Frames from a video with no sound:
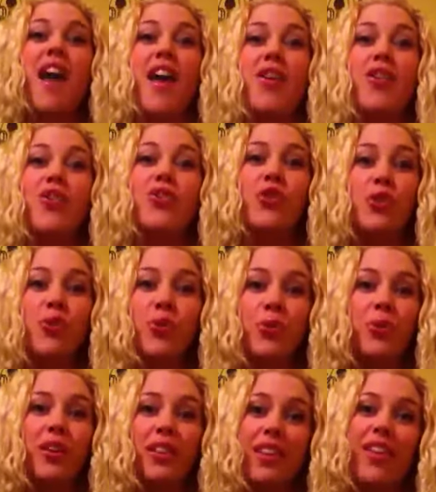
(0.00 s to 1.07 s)
that you
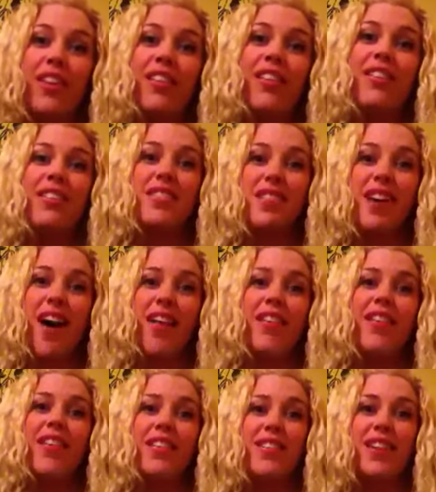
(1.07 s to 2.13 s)
need done
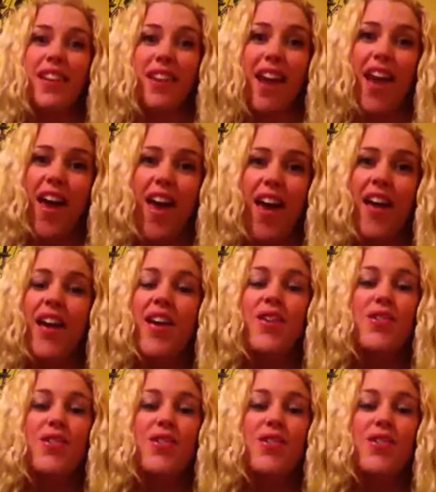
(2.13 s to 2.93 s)
today?